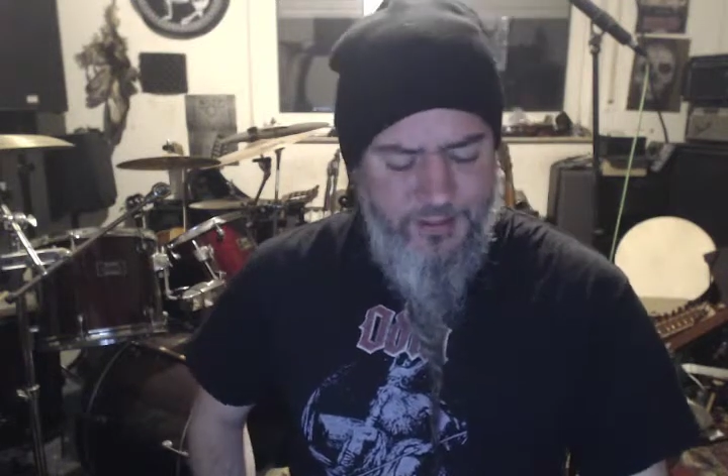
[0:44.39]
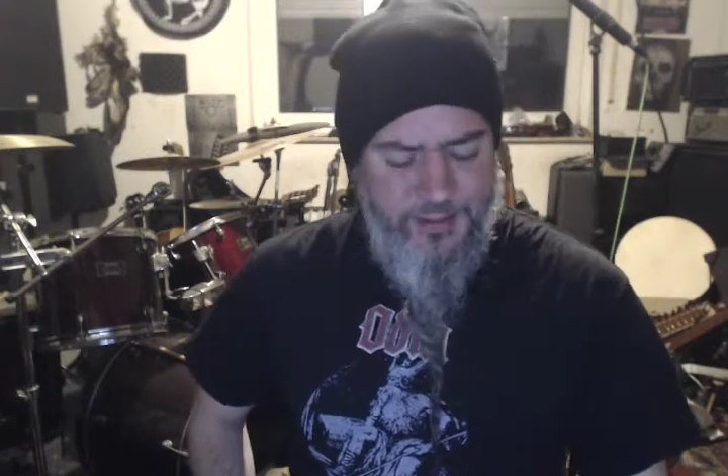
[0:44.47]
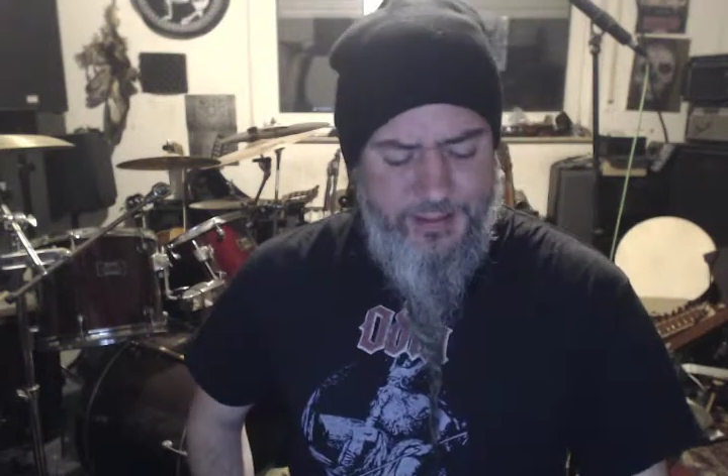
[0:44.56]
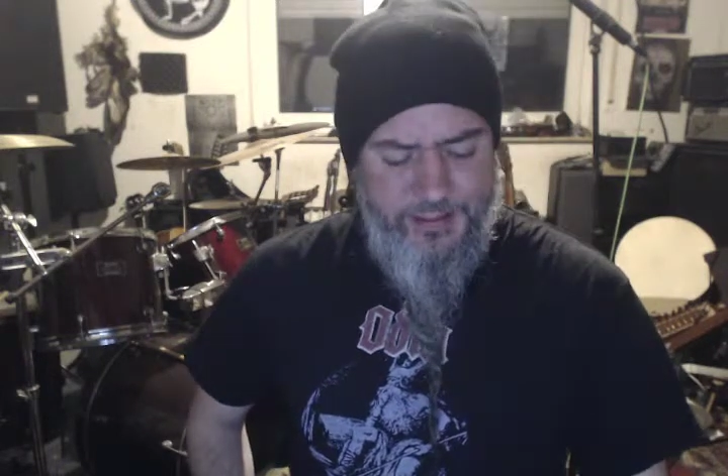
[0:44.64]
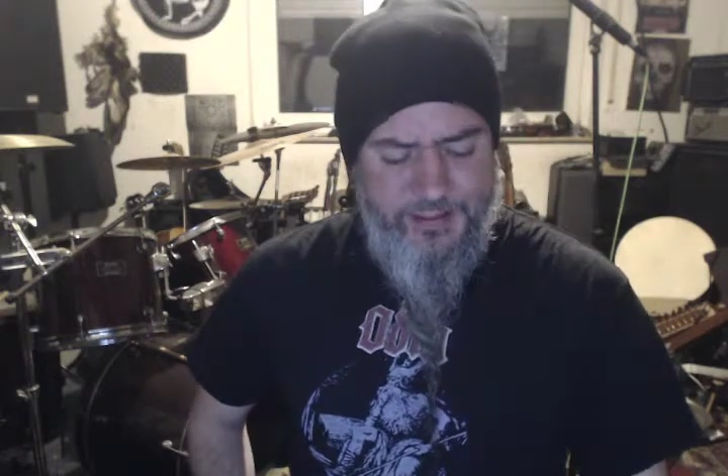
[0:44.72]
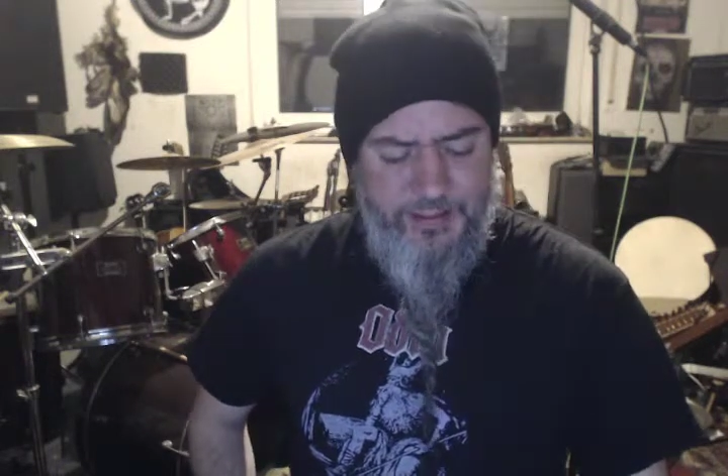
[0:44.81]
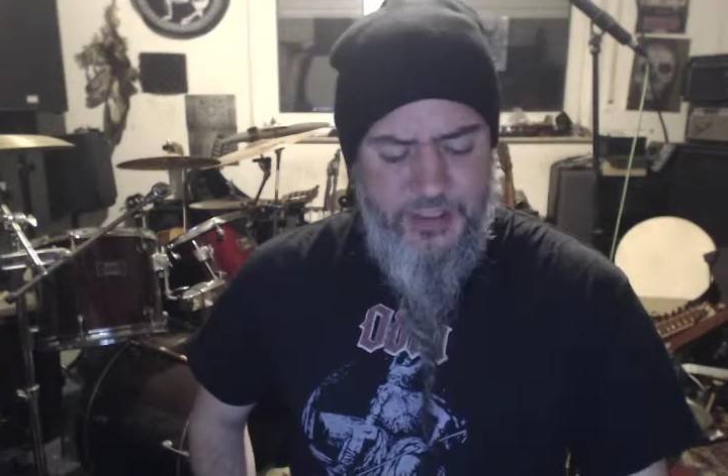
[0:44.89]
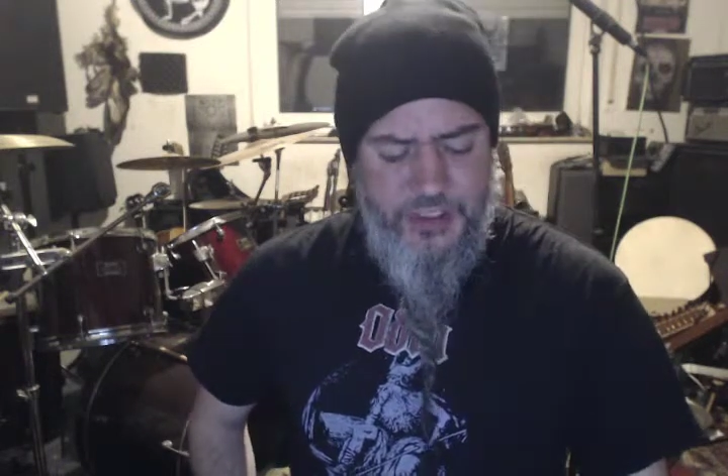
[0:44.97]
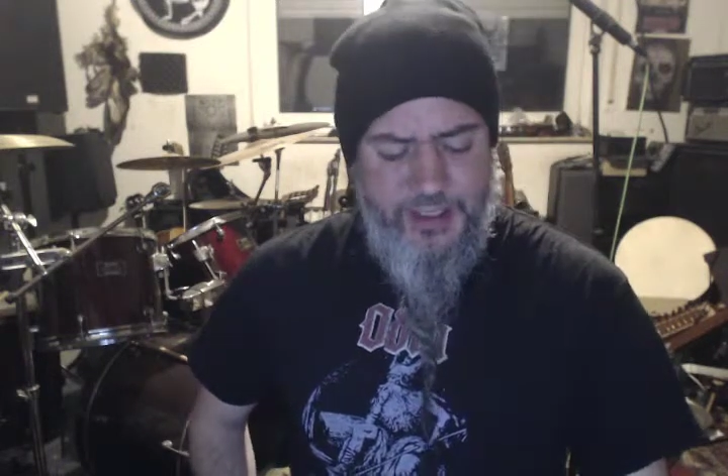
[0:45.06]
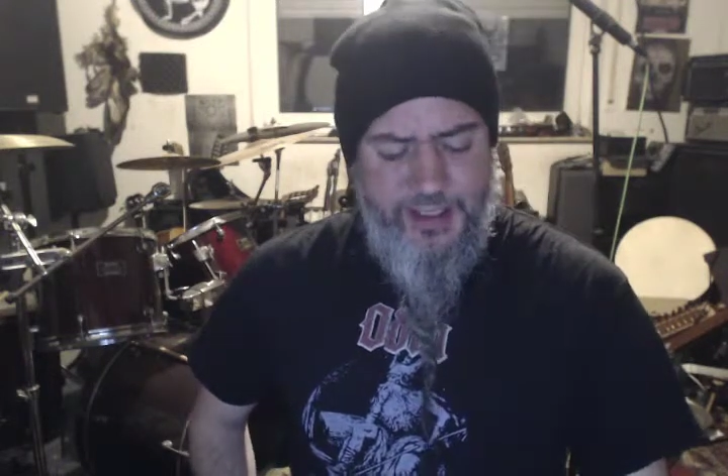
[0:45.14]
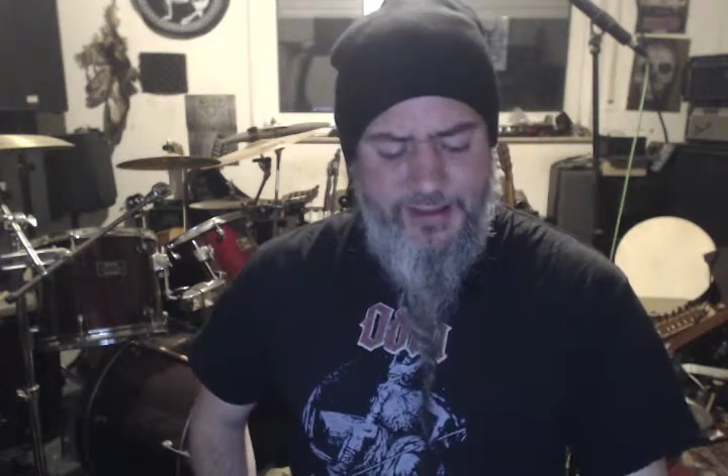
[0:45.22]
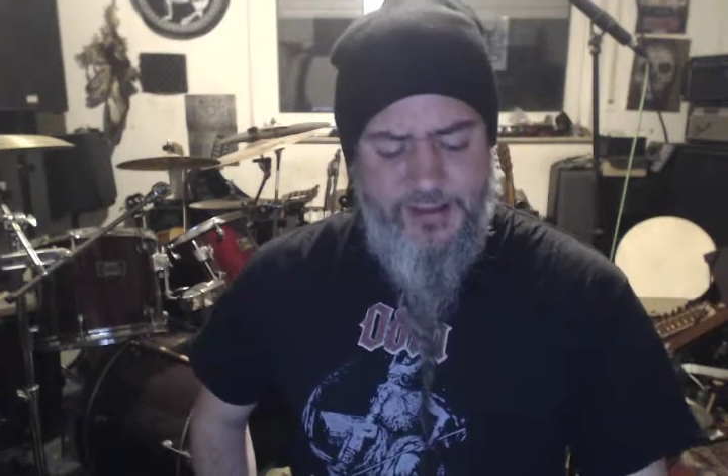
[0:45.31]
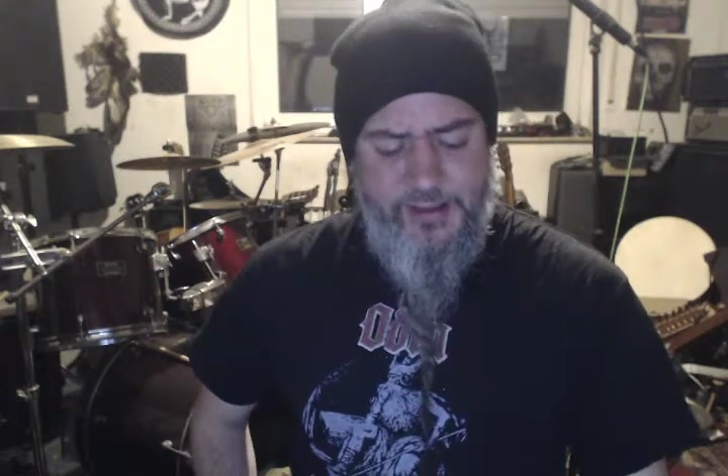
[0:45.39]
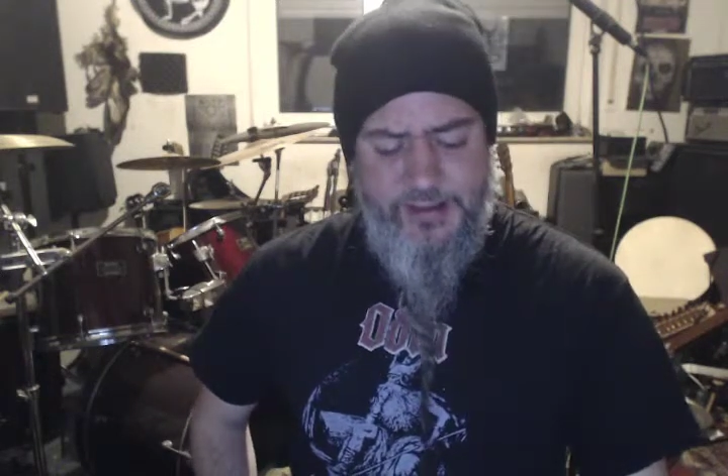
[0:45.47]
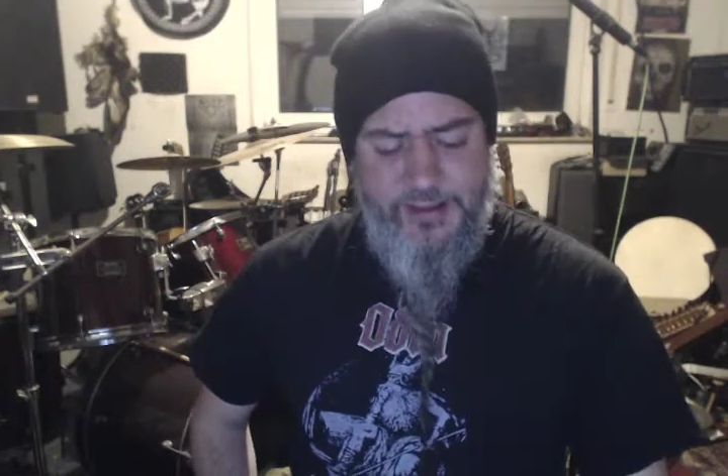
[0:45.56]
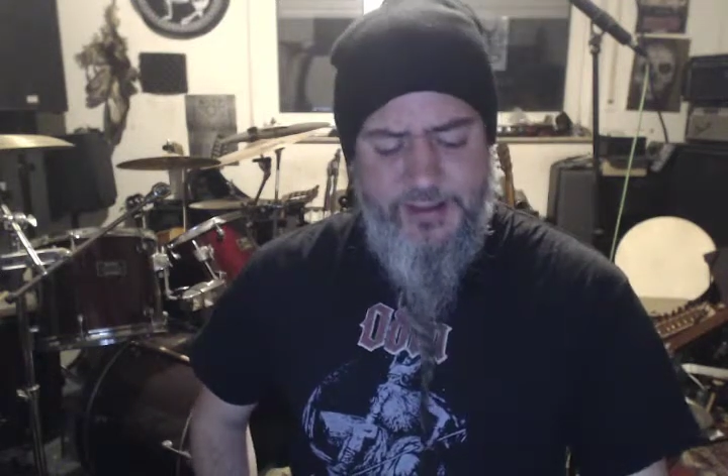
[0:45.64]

in English that is